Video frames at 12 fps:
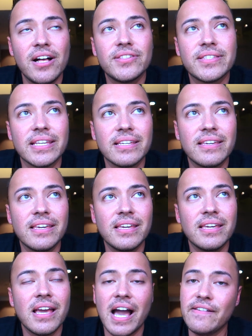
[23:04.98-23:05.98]

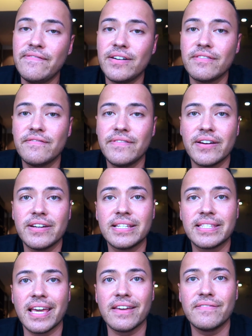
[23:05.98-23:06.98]
Helsinki. I felt very
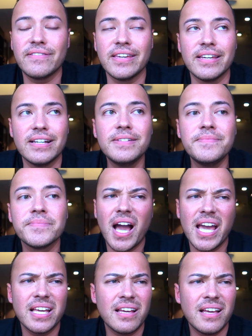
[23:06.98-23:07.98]
safe here.
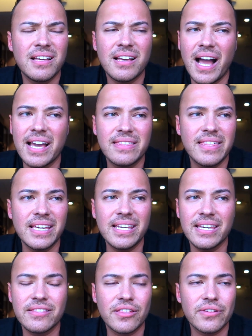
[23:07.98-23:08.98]
I think
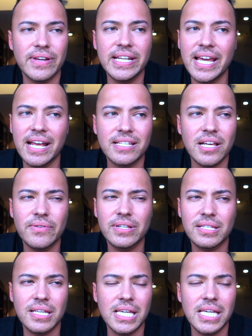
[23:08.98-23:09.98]
in the 3 days I
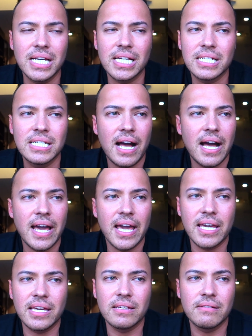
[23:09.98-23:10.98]
was here,
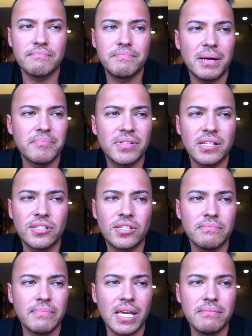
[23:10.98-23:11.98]
I bumped into
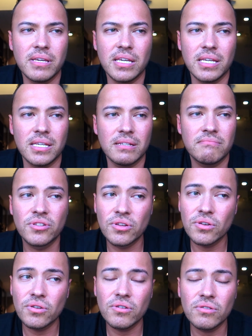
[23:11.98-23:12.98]
maybe
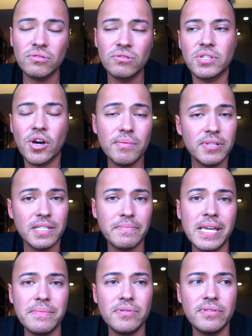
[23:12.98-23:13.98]
2 homeless
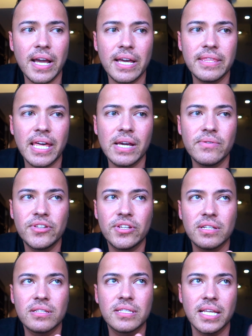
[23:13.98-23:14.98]
people, and they were
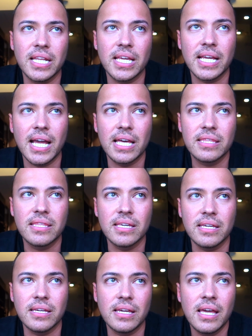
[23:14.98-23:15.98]
just sitting at
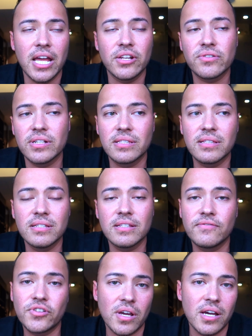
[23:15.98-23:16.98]
the entrances
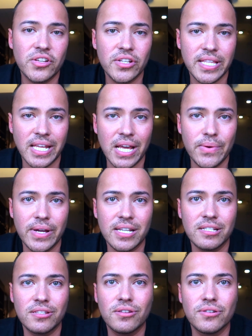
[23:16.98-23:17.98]
of churches that I went
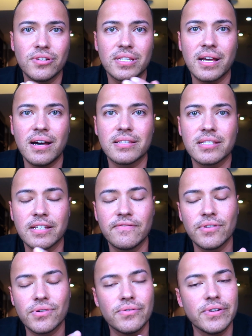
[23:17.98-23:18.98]
into, just asking
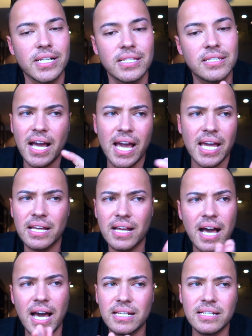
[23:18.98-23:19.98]
for coins. I
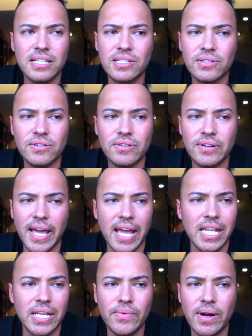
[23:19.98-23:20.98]
hardly saw
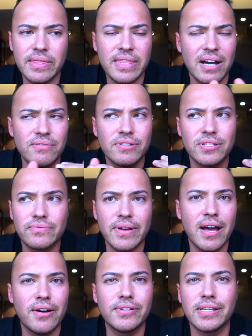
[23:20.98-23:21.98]
anyone that was
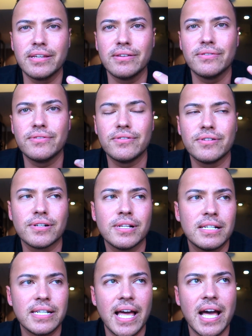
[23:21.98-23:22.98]
rowdy or
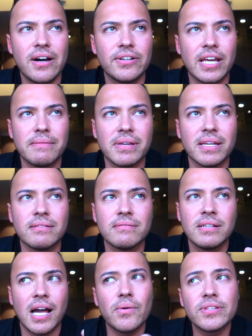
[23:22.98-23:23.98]
loud. I mean,
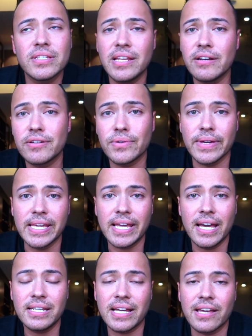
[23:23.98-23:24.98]
I wasn't here on a
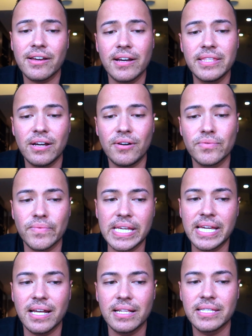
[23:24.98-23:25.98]
weekend. I heard that on
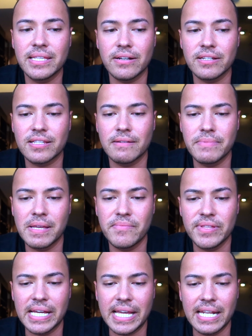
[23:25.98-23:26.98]
weekends there are some people
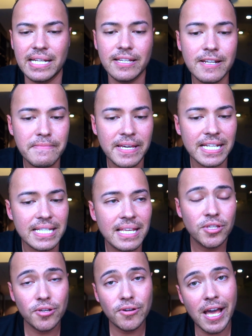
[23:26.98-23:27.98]
that get a little bit
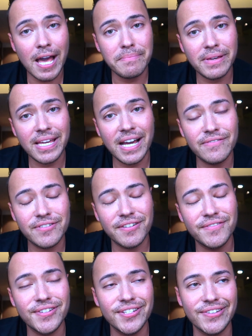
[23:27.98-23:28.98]
too happy after a
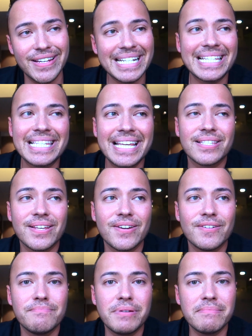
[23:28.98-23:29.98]
few drinks,
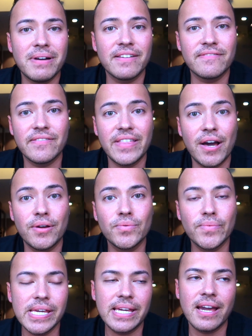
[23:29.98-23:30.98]
so be mindful of that on
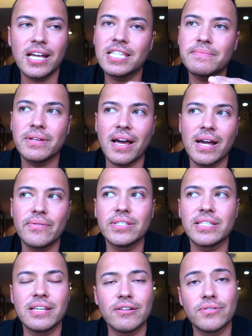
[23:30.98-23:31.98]
weekends. But I was
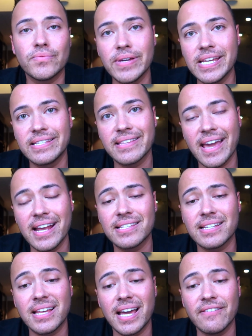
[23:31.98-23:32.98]
here on weekdays
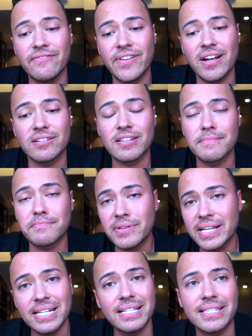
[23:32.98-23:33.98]
and I felt
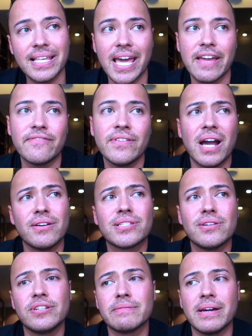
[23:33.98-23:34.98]
completely safe. I was
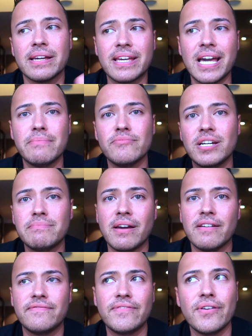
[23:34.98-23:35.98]
holding my camera and my
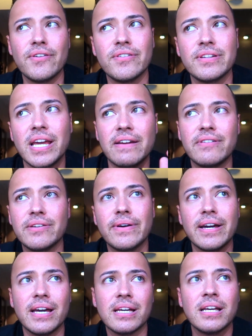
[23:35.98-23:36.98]
phone
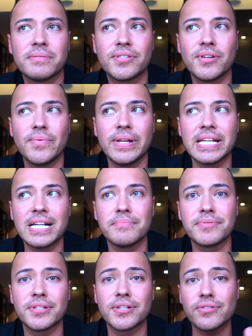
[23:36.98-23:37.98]
everywhere, so when it
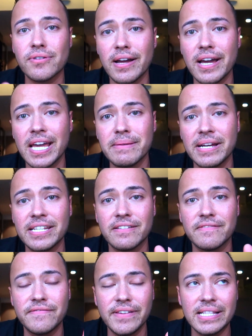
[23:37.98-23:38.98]
comes to crime, I
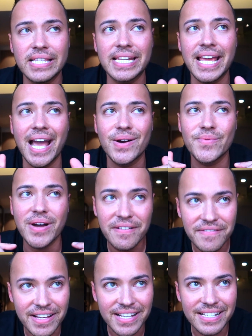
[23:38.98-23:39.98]
didn't feel it.
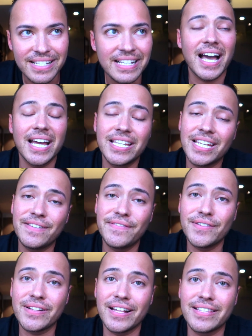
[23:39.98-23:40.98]
However, I did
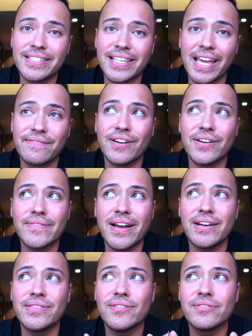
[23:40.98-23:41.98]
feel unsafe
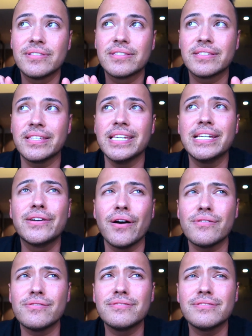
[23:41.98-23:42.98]
around those
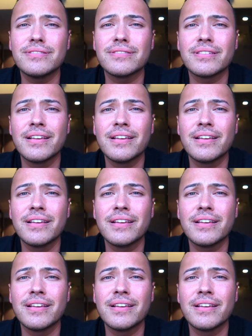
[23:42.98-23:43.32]
seagulls.